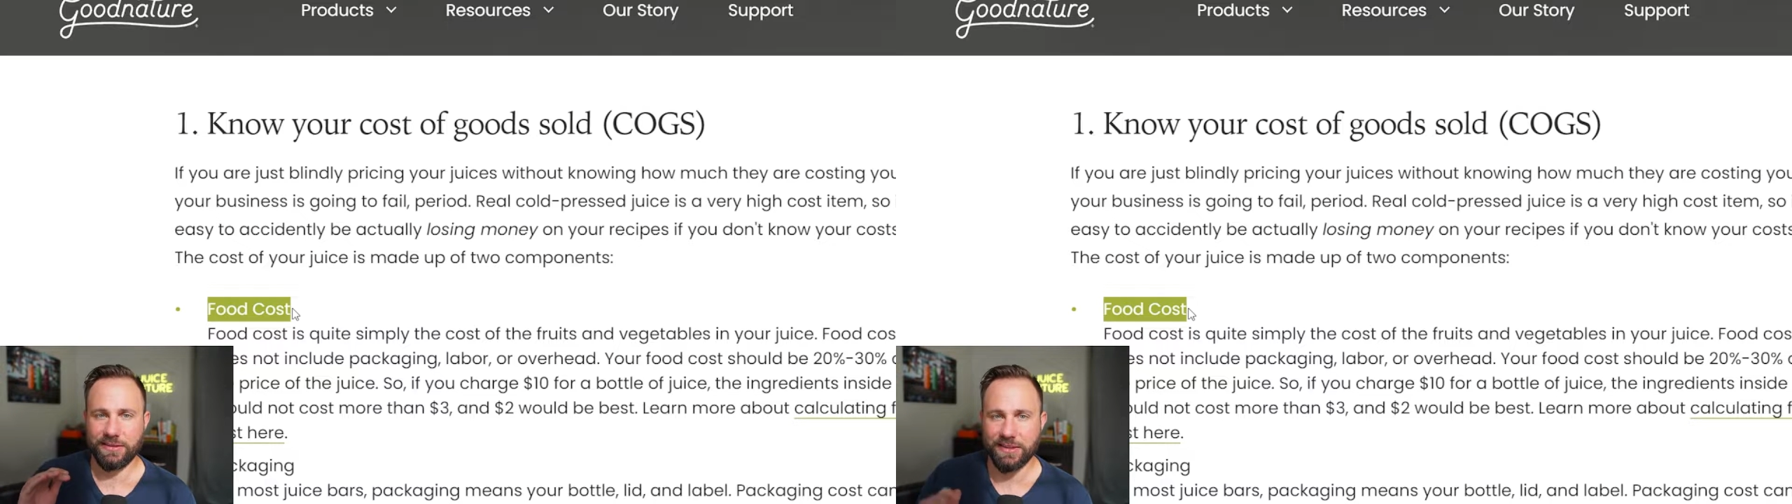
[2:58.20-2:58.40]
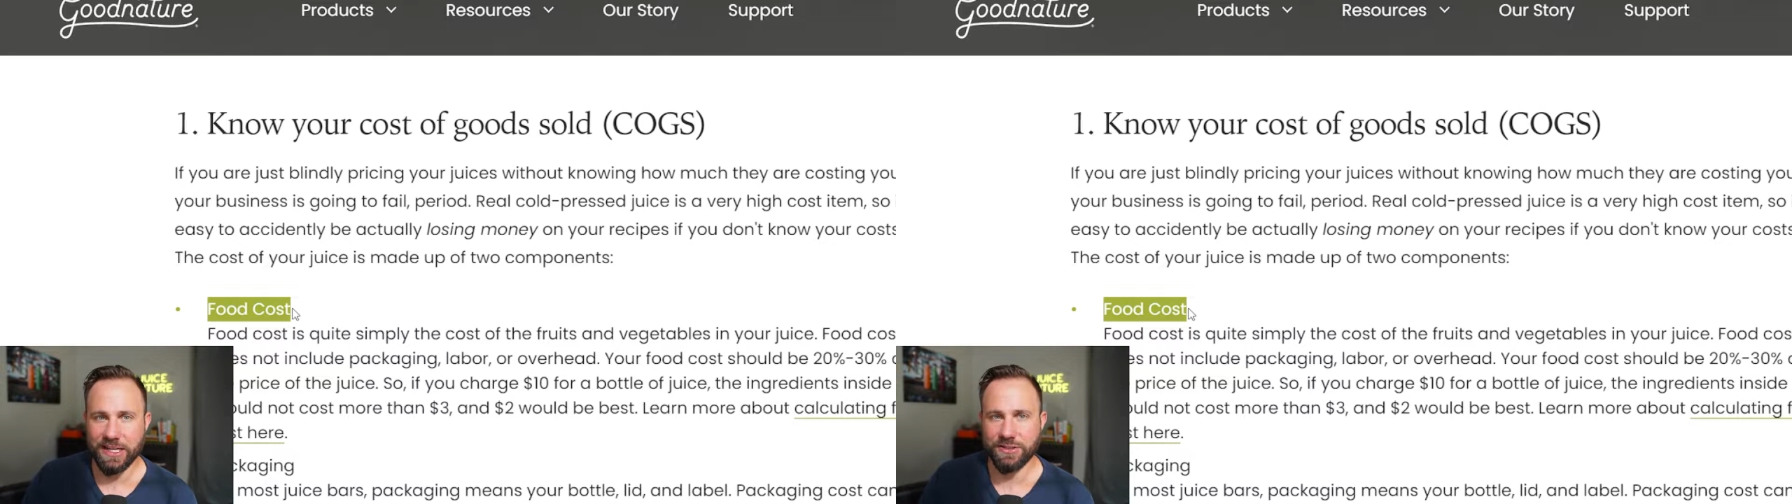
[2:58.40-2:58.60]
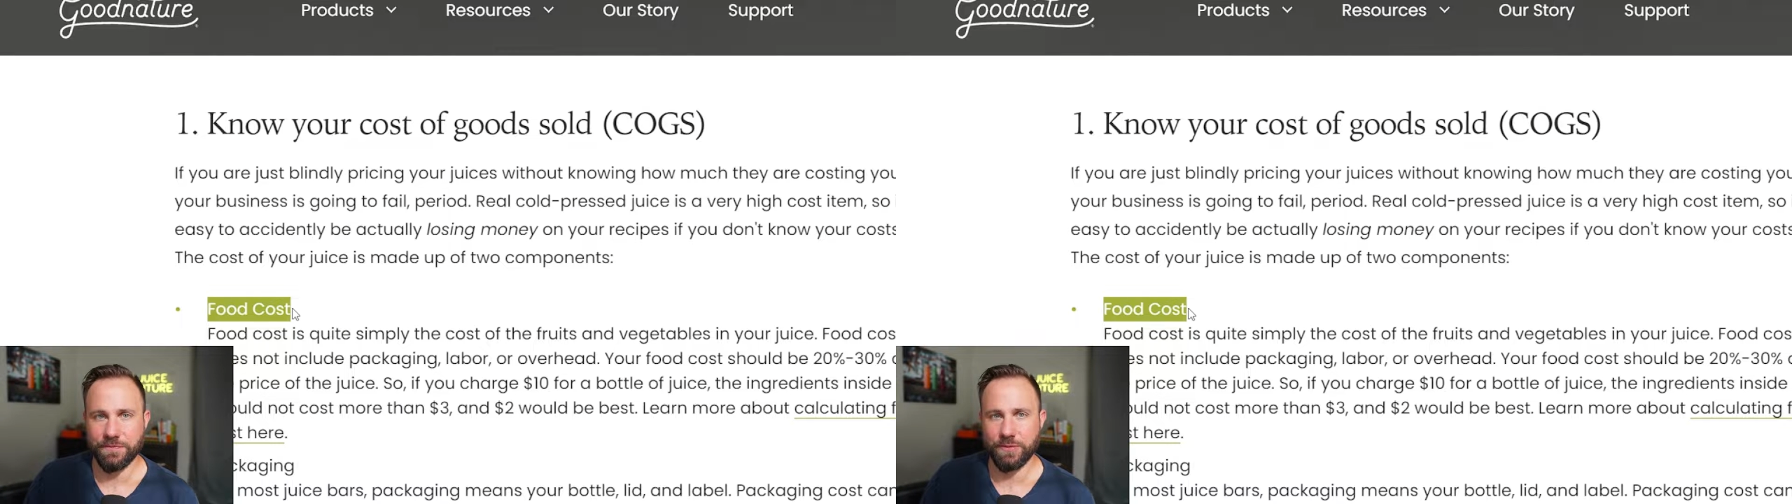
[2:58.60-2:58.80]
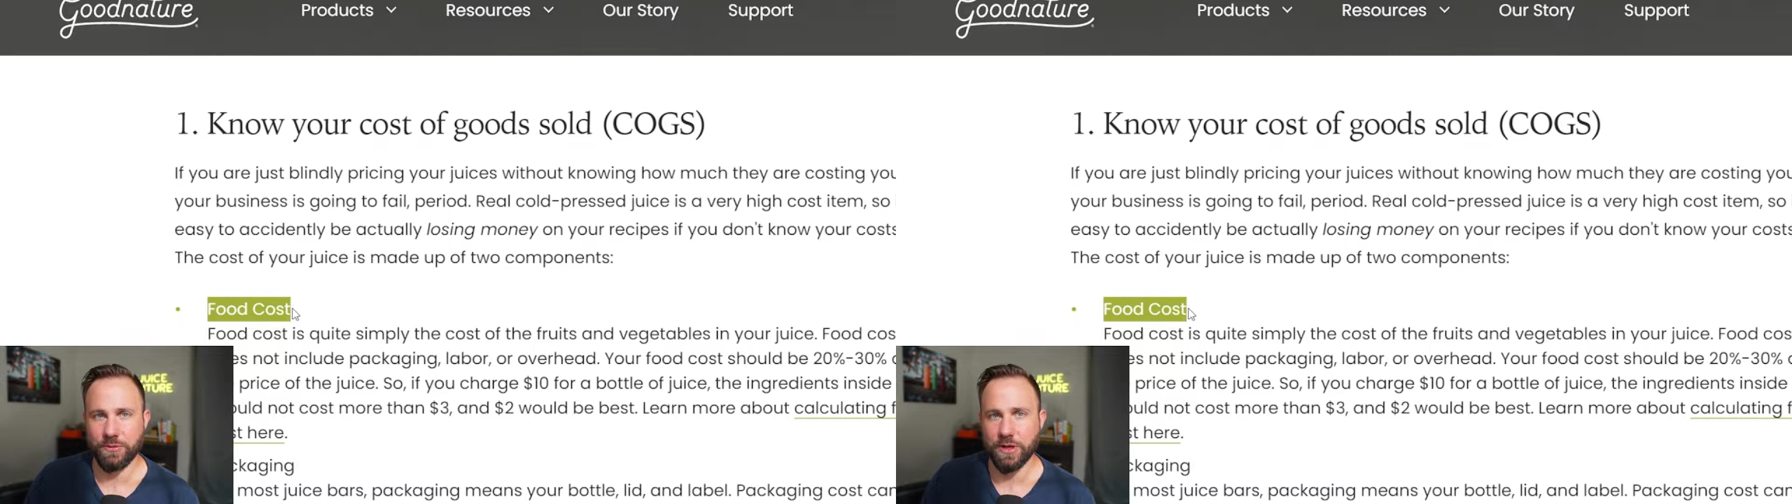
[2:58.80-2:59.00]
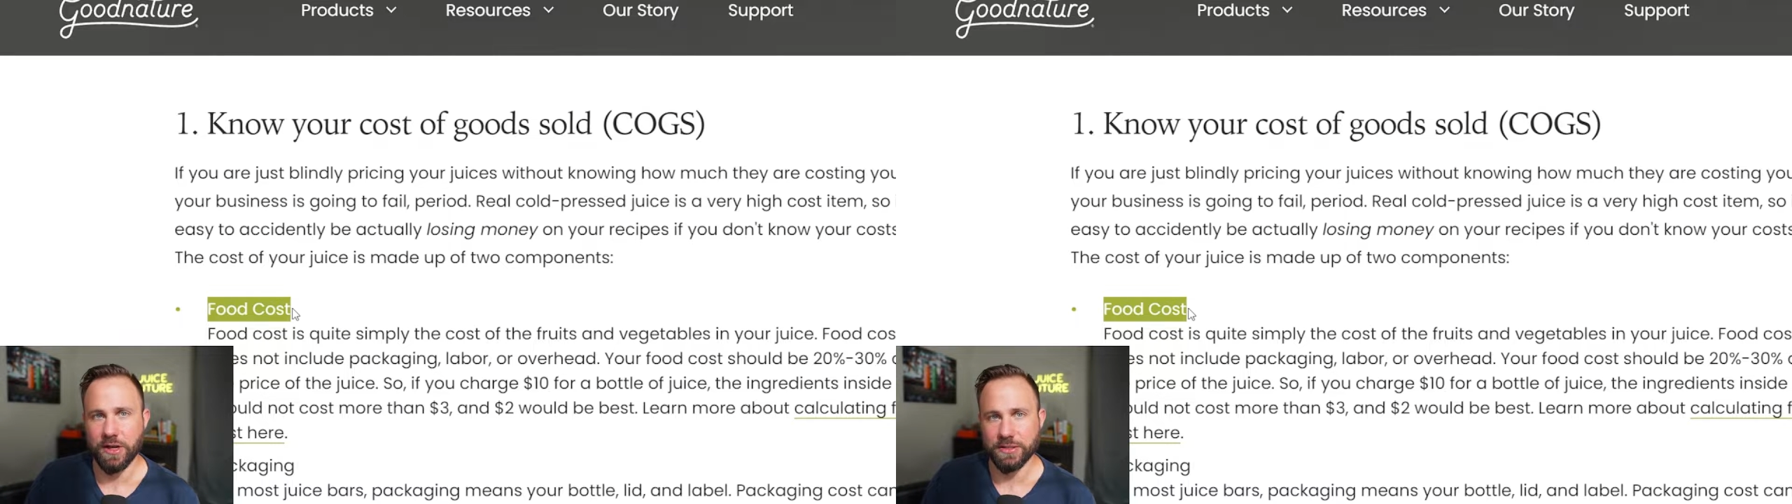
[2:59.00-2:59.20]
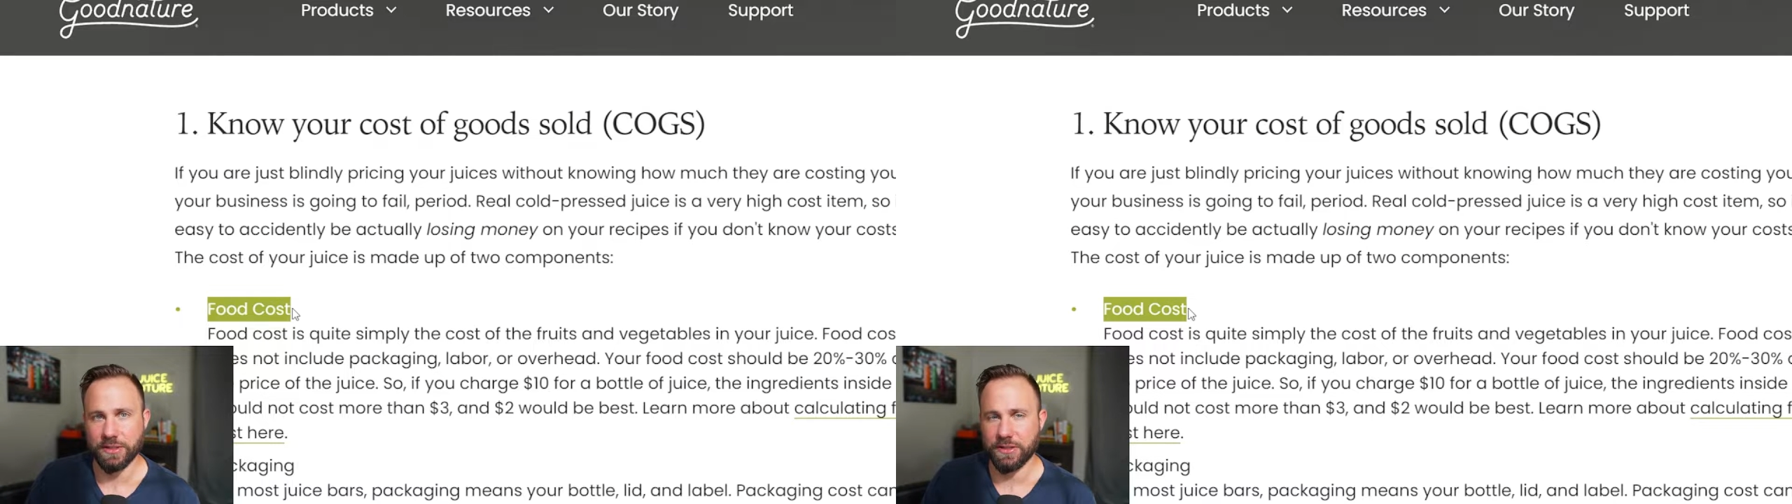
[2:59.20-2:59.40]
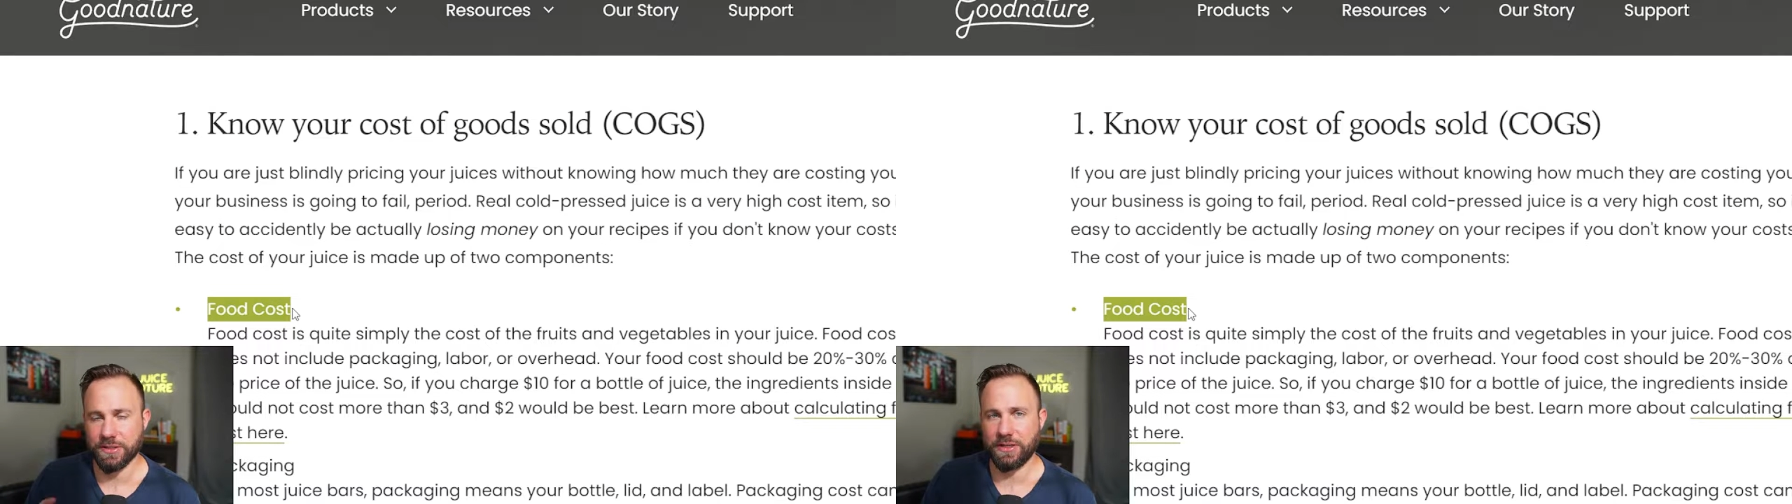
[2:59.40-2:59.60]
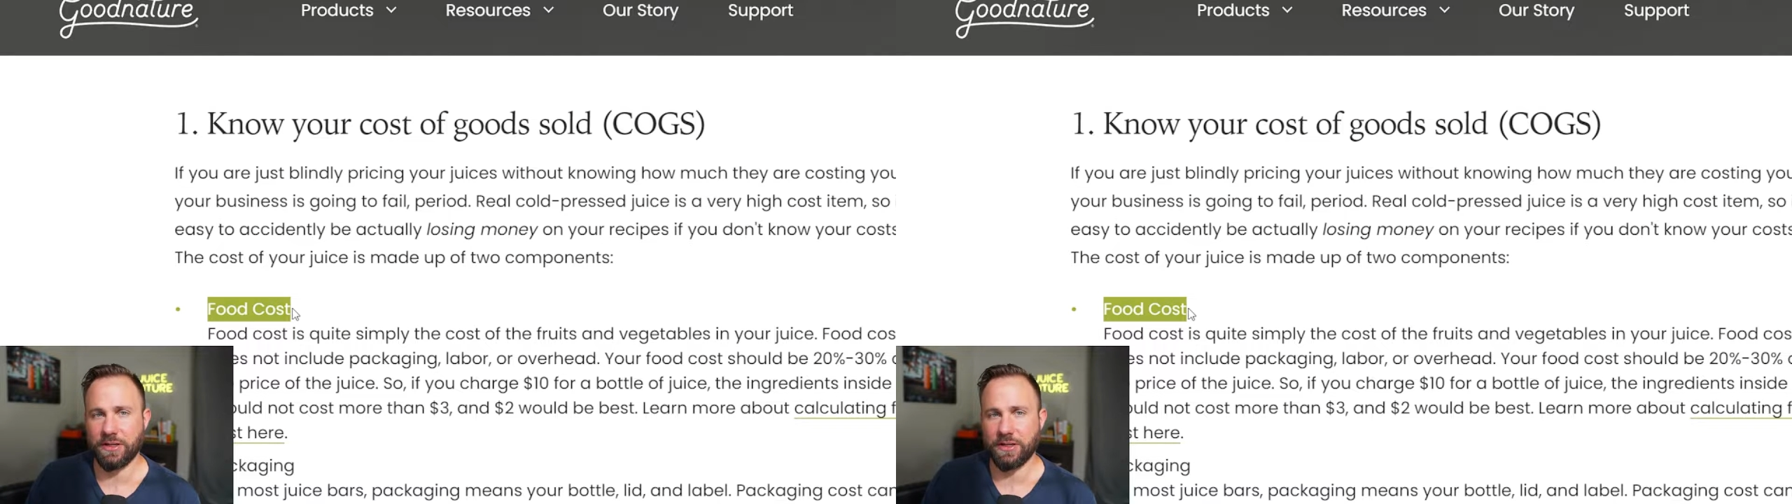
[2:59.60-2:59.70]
that's your food cost. It doesn't